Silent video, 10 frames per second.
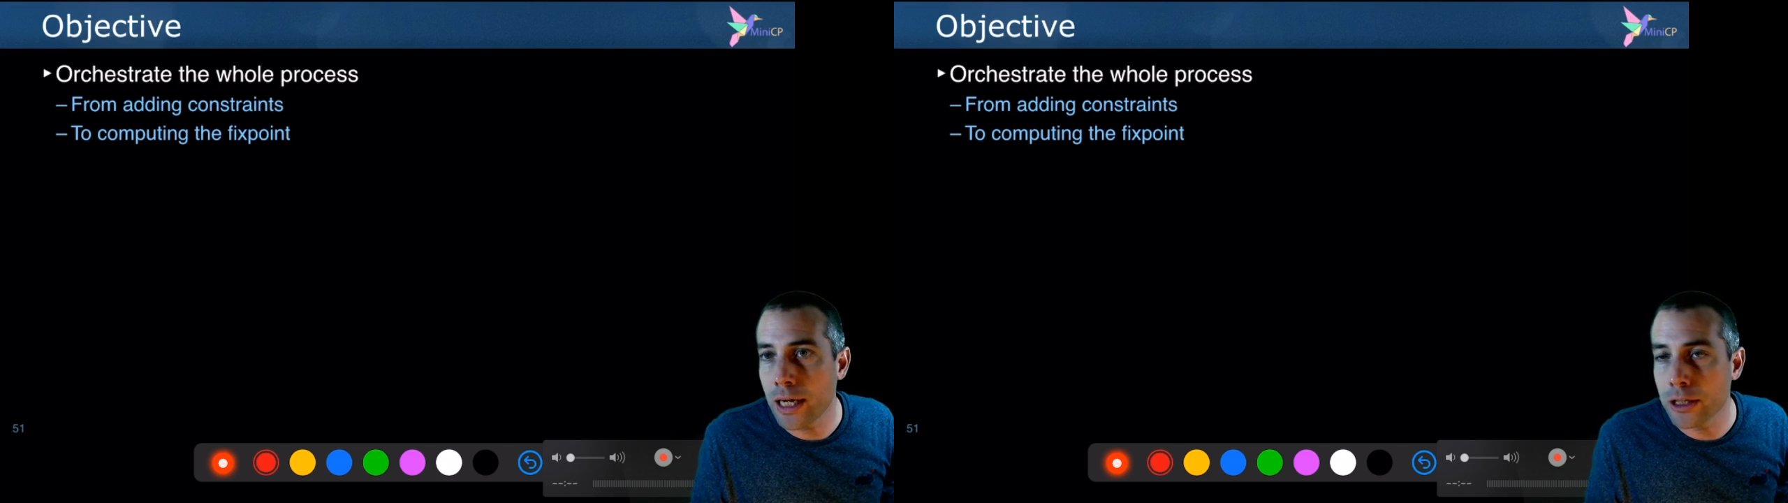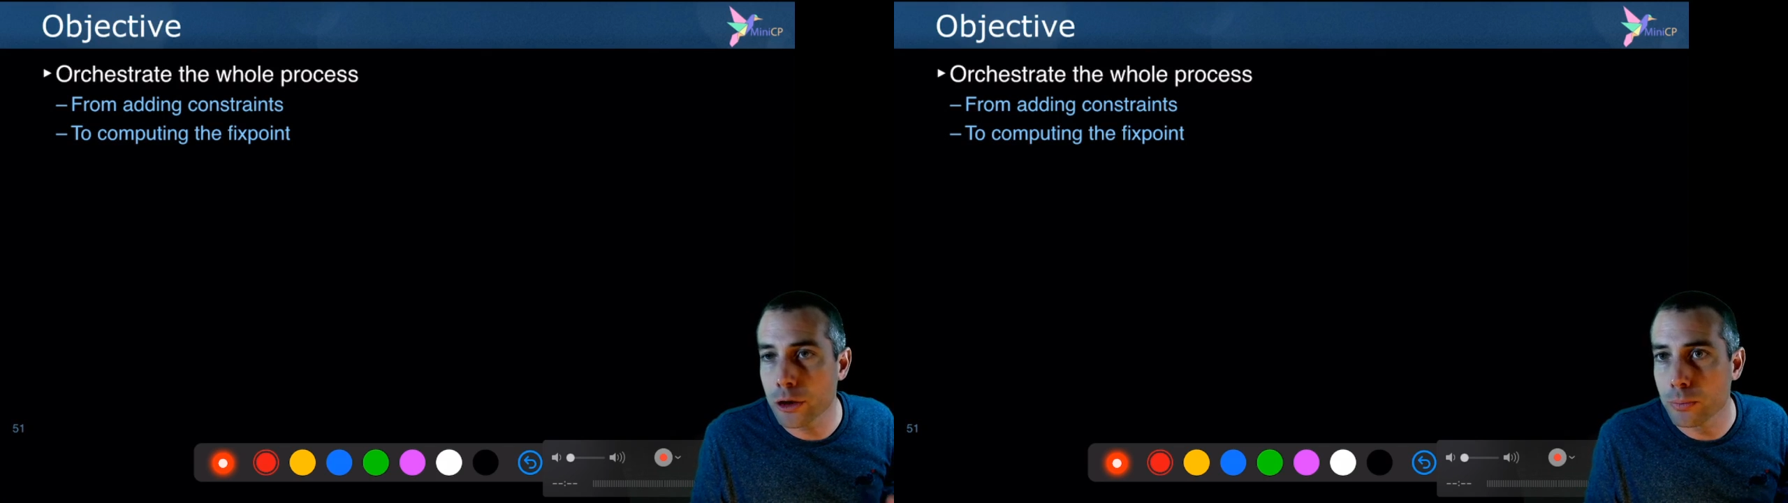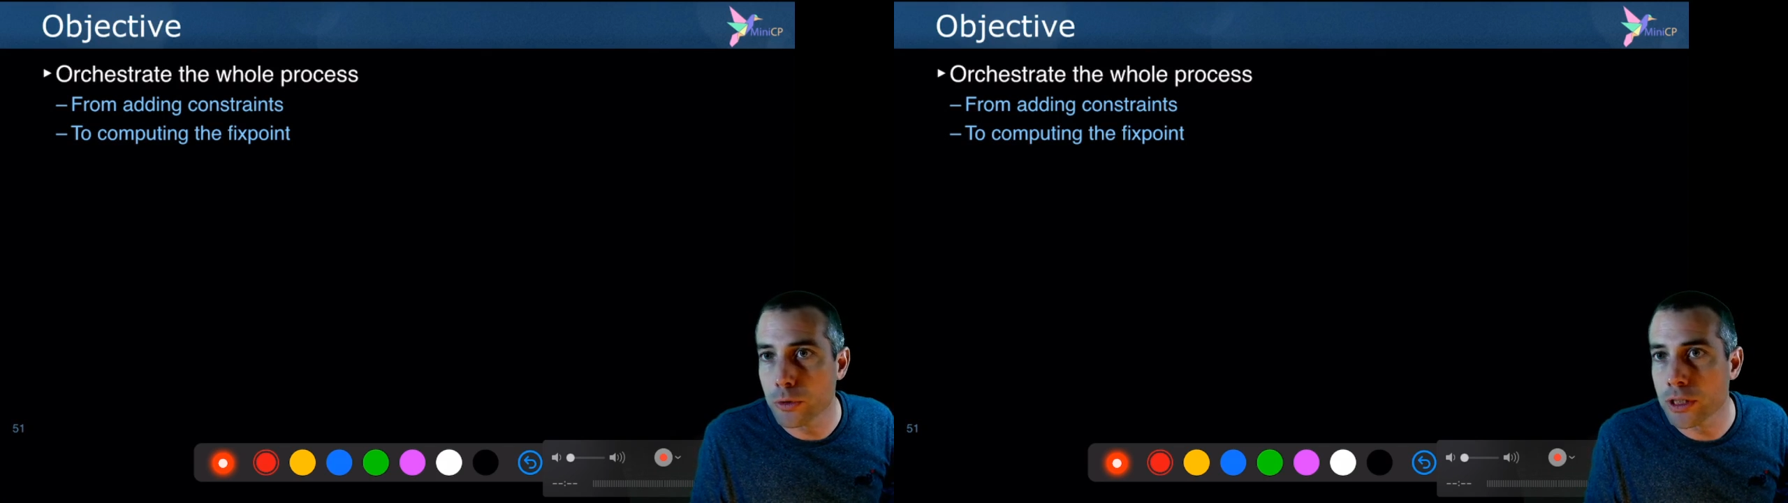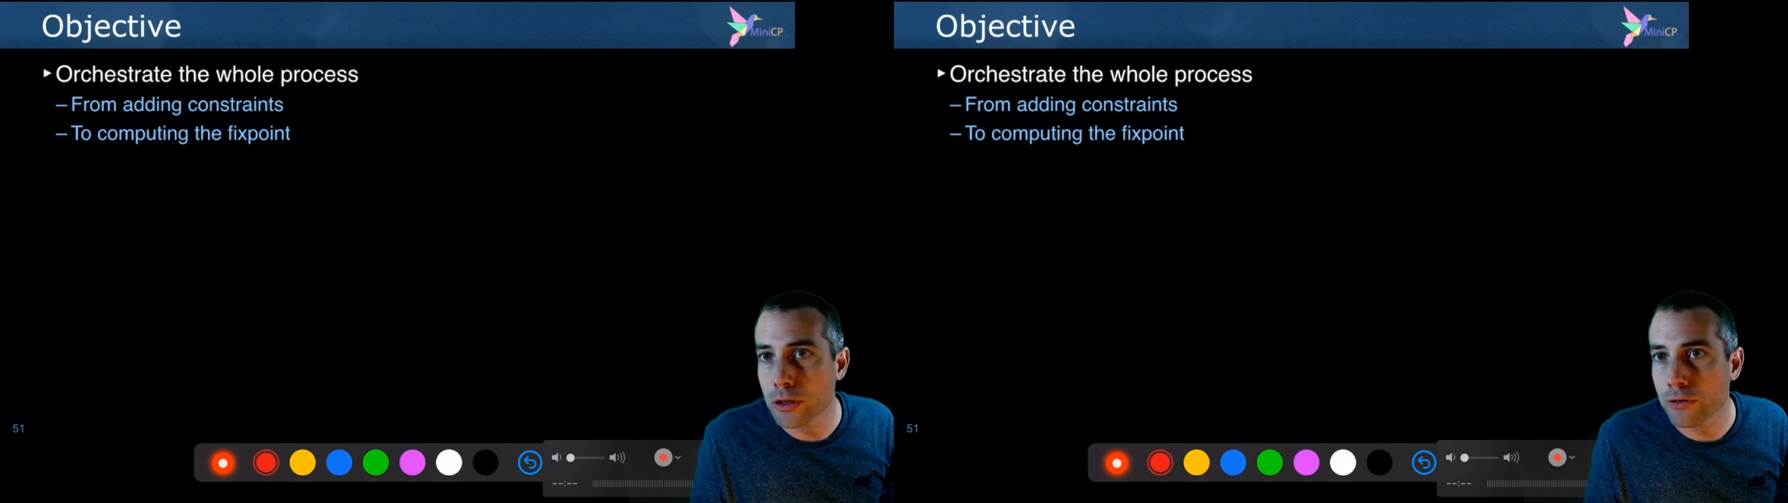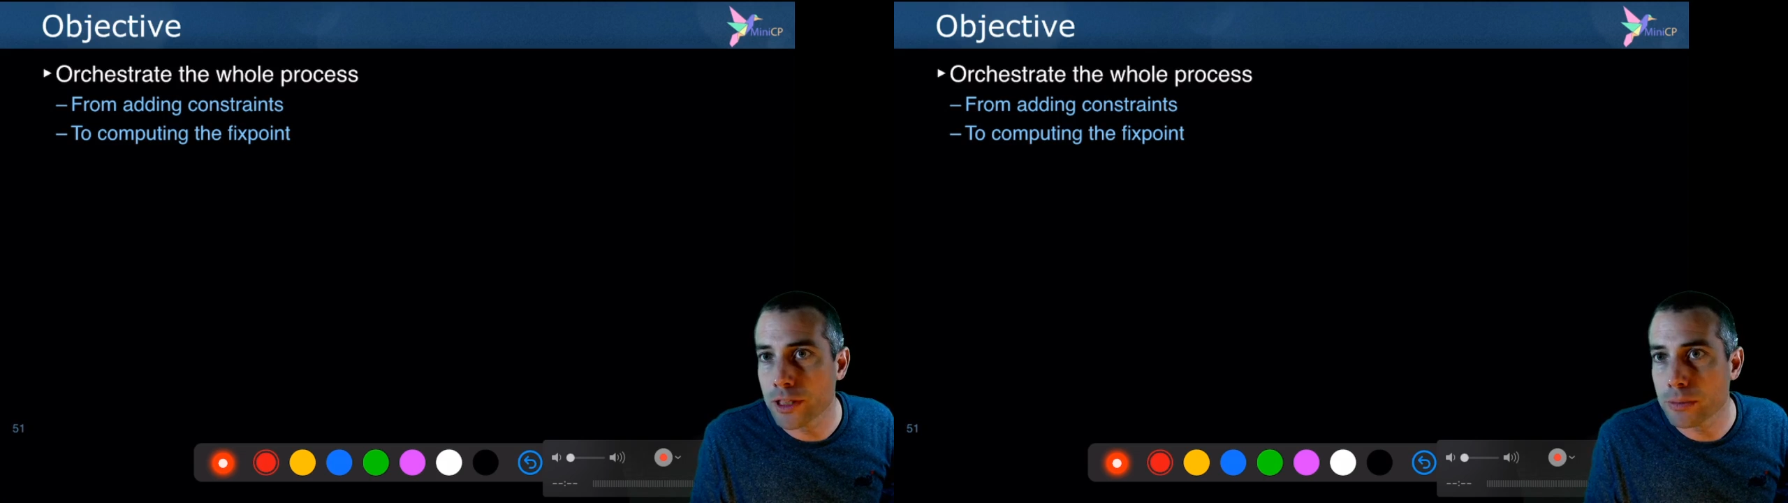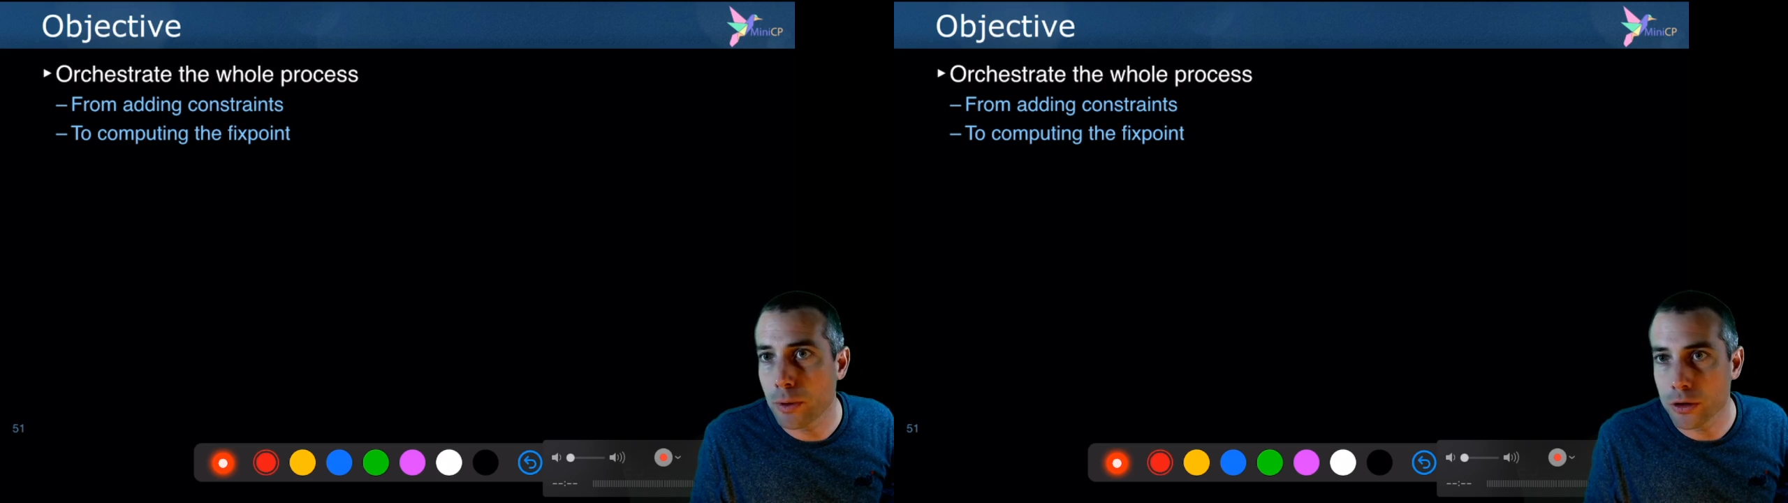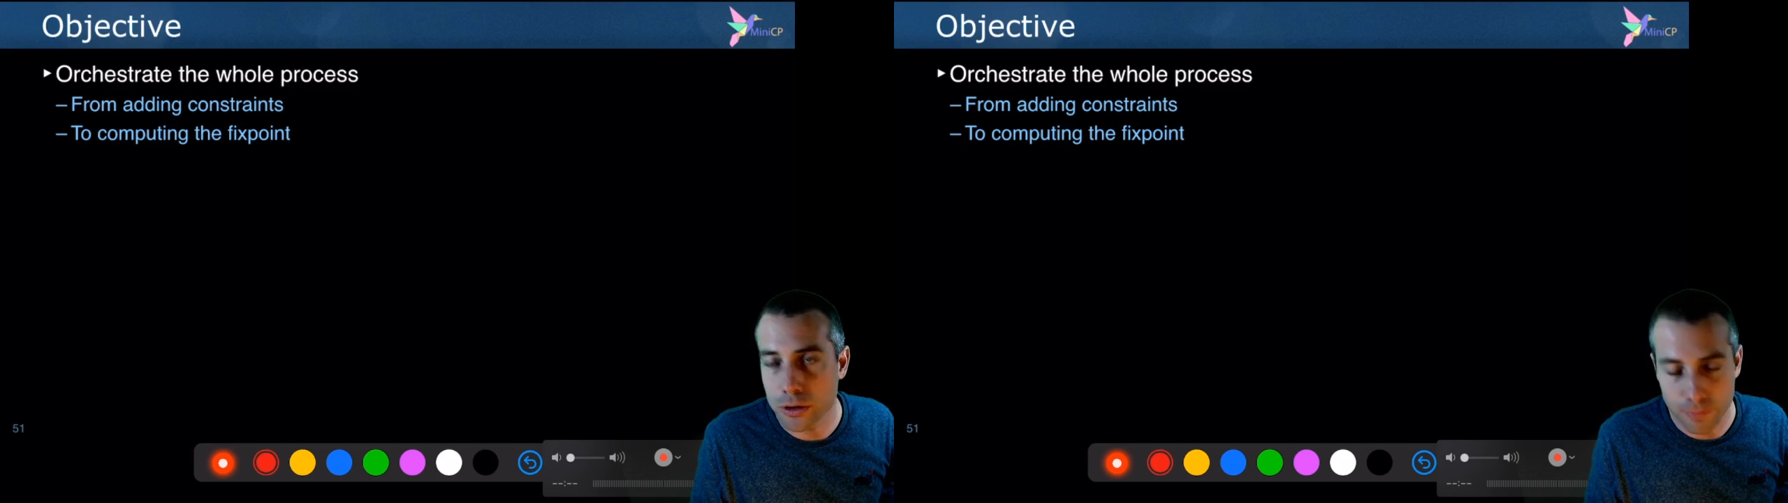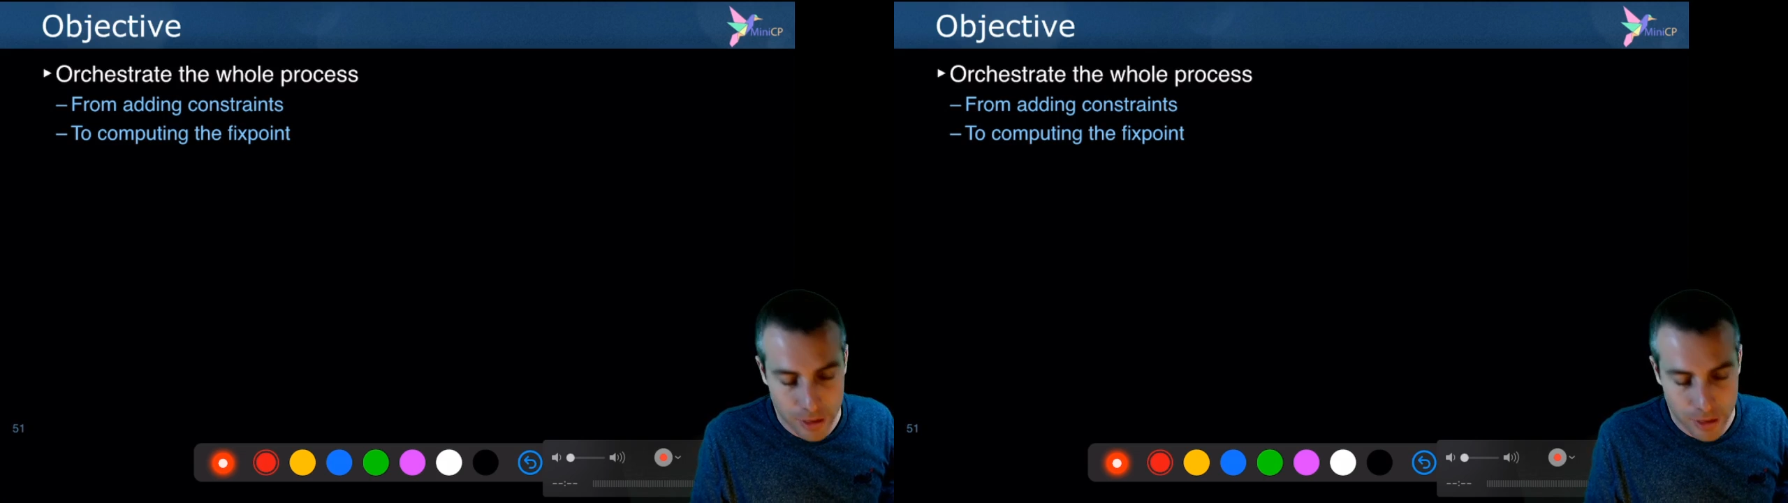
and computing the fixed point.